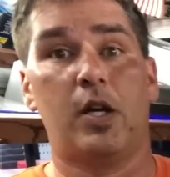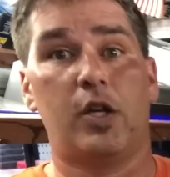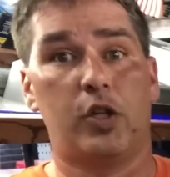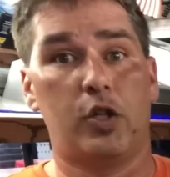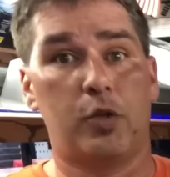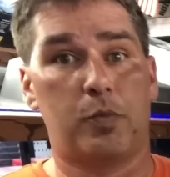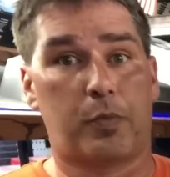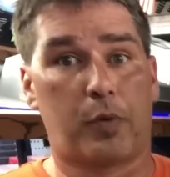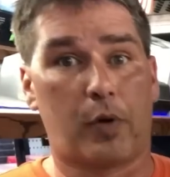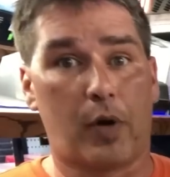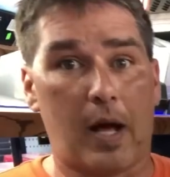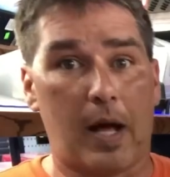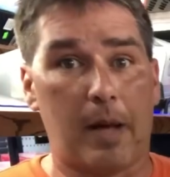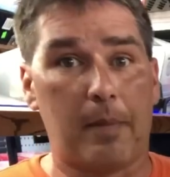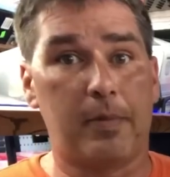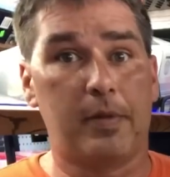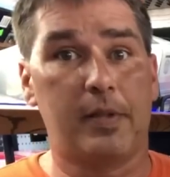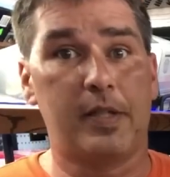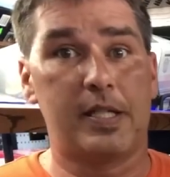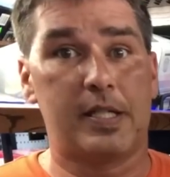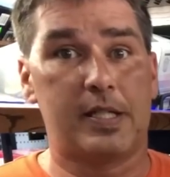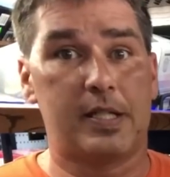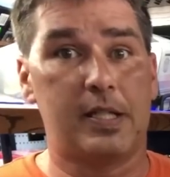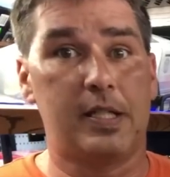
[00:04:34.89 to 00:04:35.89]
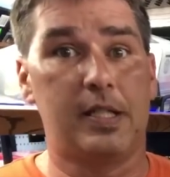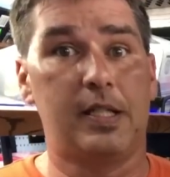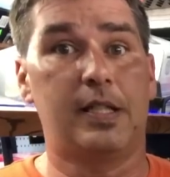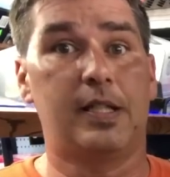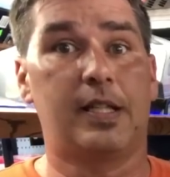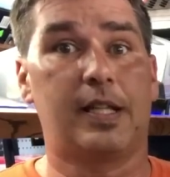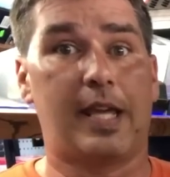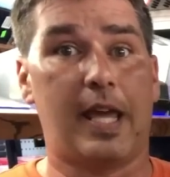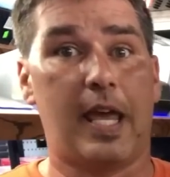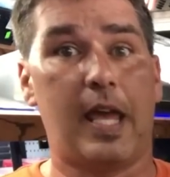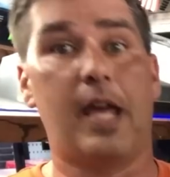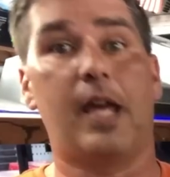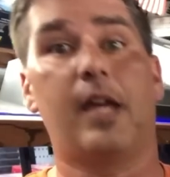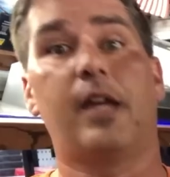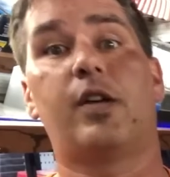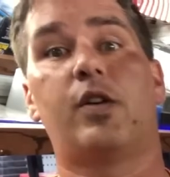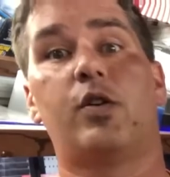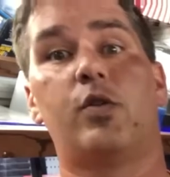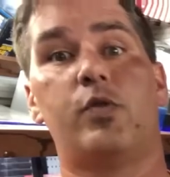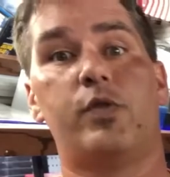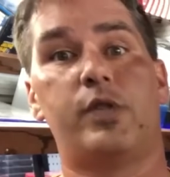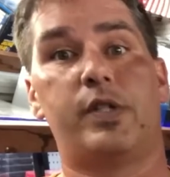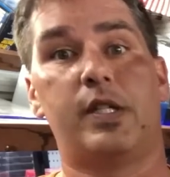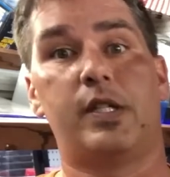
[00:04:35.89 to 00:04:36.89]
you've probably seen the can
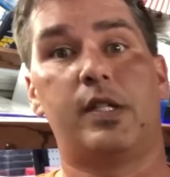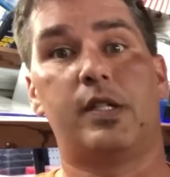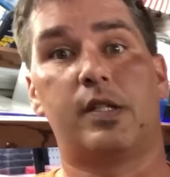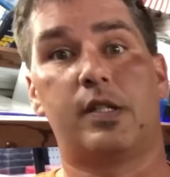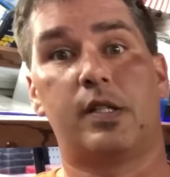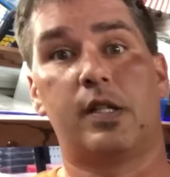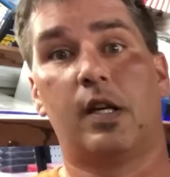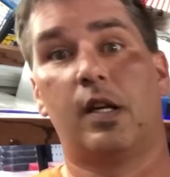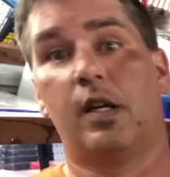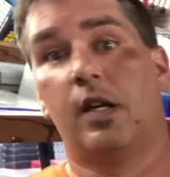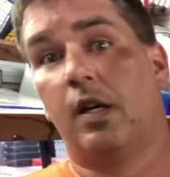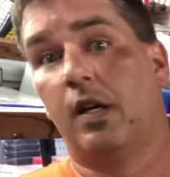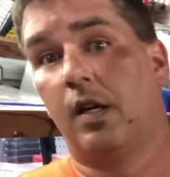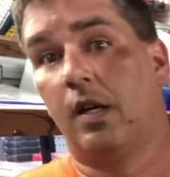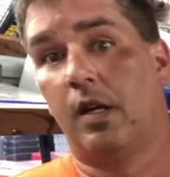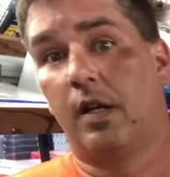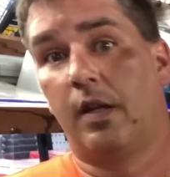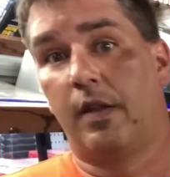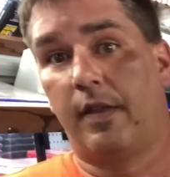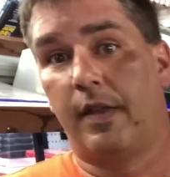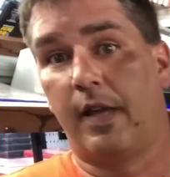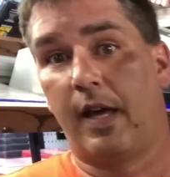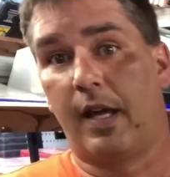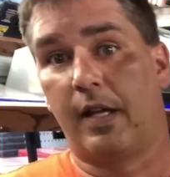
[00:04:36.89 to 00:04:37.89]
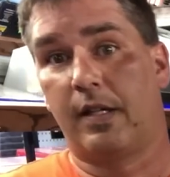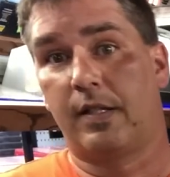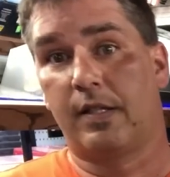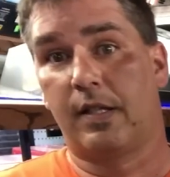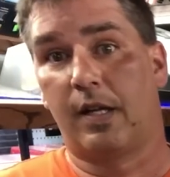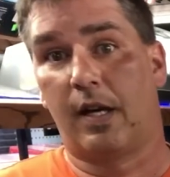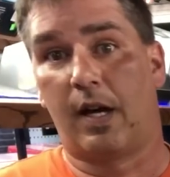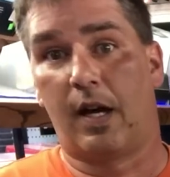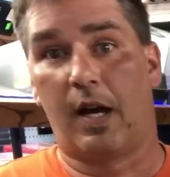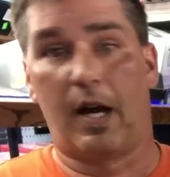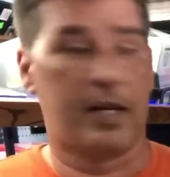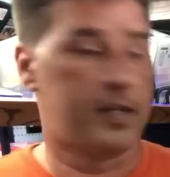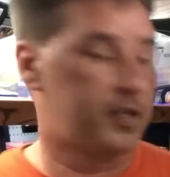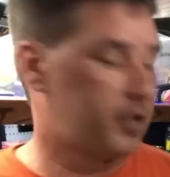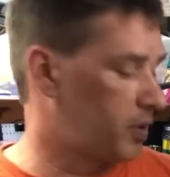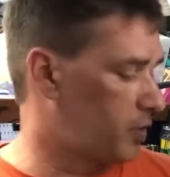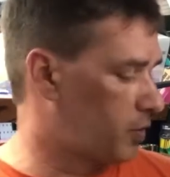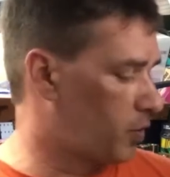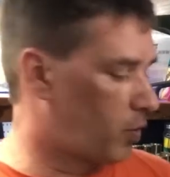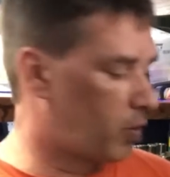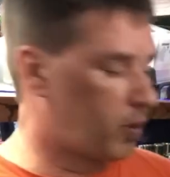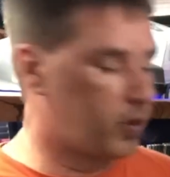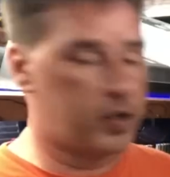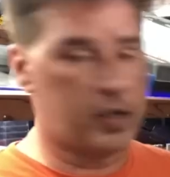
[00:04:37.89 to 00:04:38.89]
koozies that I
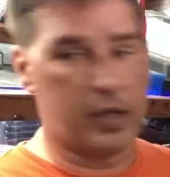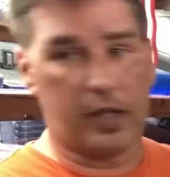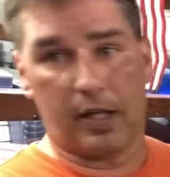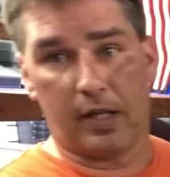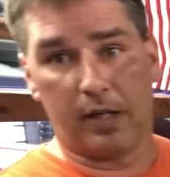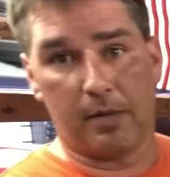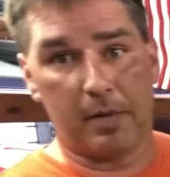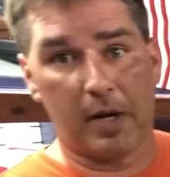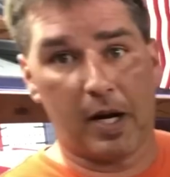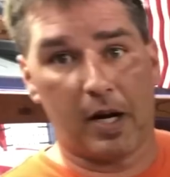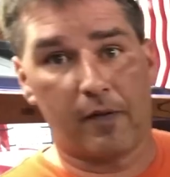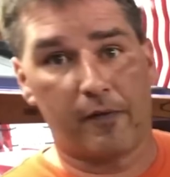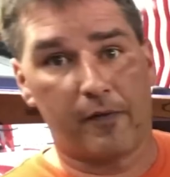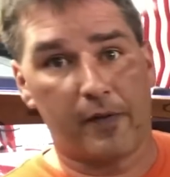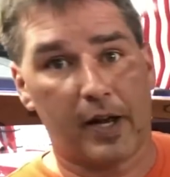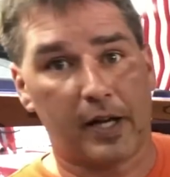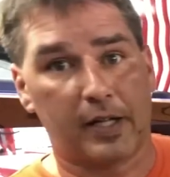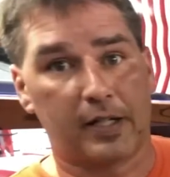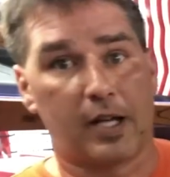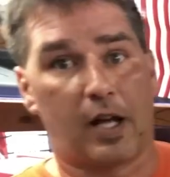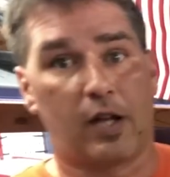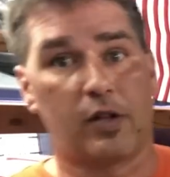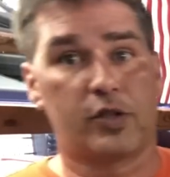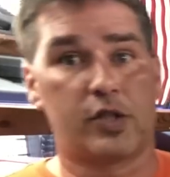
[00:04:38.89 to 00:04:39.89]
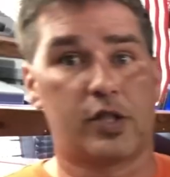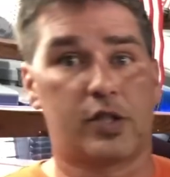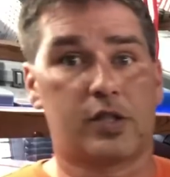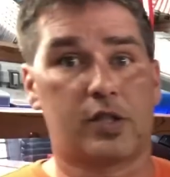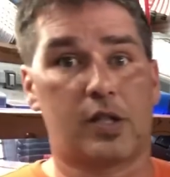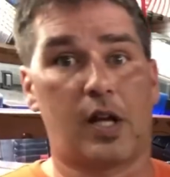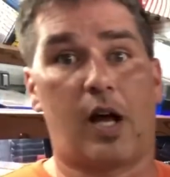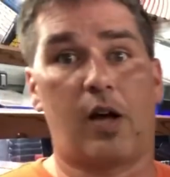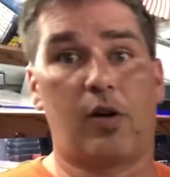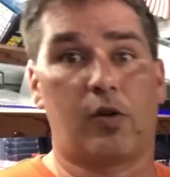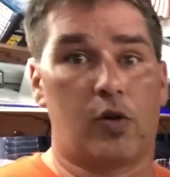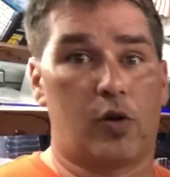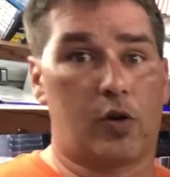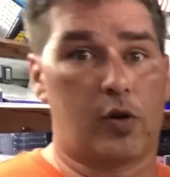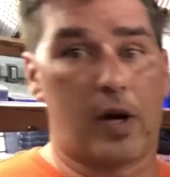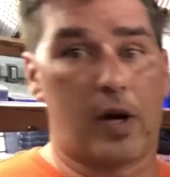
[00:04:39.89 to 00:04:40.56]
just ordered in. As a matter of fact, I'll go